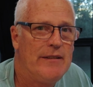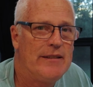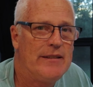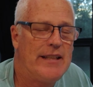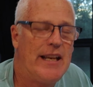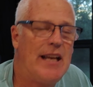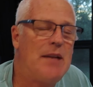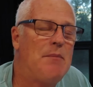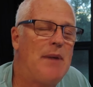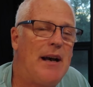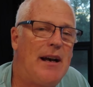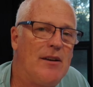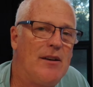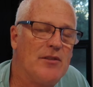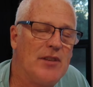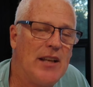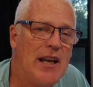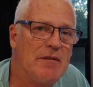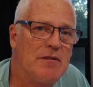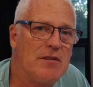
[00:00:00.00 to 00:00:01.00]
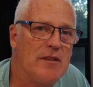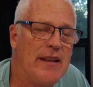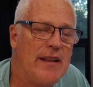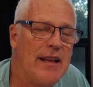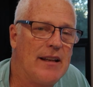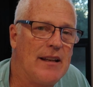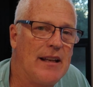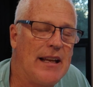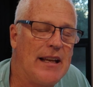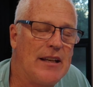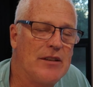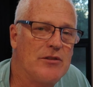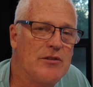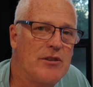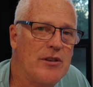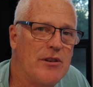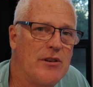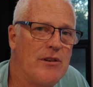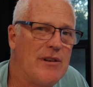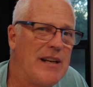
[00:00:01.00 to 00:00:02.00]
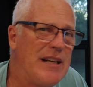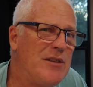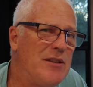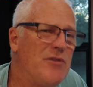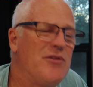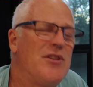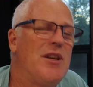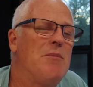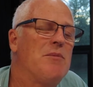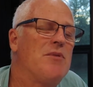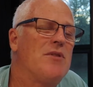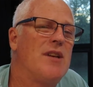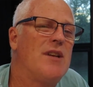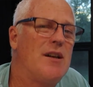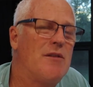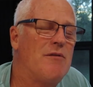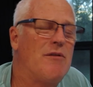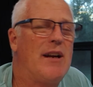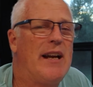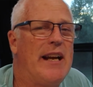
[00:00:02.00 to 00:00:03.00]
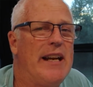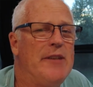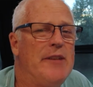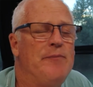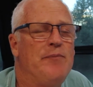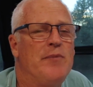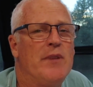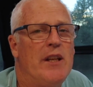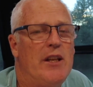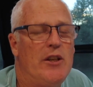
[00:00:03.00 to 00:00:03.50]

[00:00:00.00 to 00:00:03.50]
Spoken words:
10 miles after that last turn, I know something's not right,